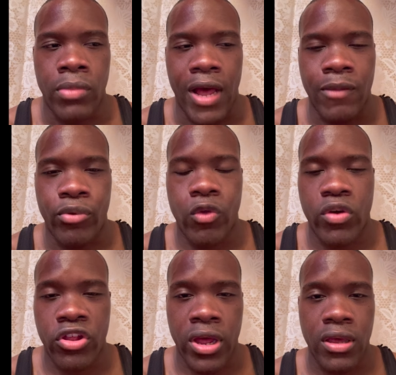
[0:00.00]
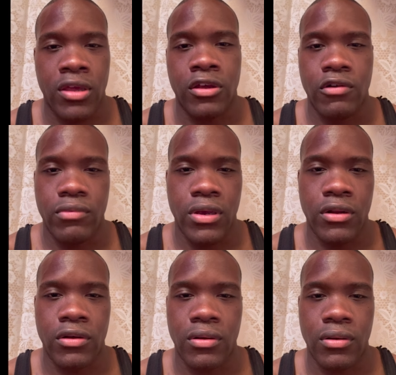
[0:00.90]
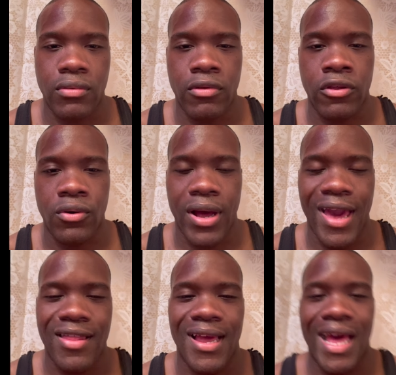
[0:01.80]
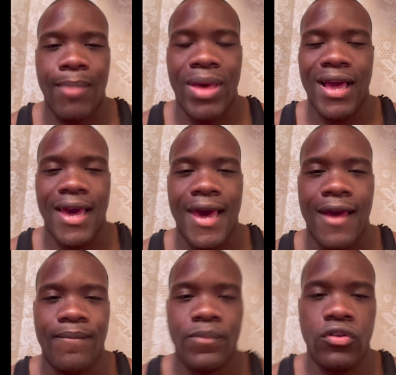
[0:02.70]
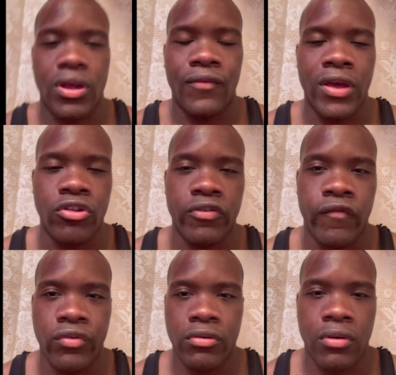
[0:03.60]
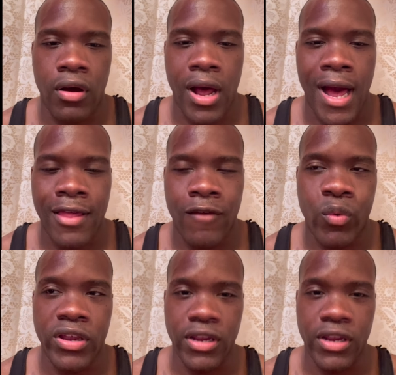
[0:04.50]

I think brother was shot and killed. And uh, so I guess that got back at, I think Jay Frio, I said what he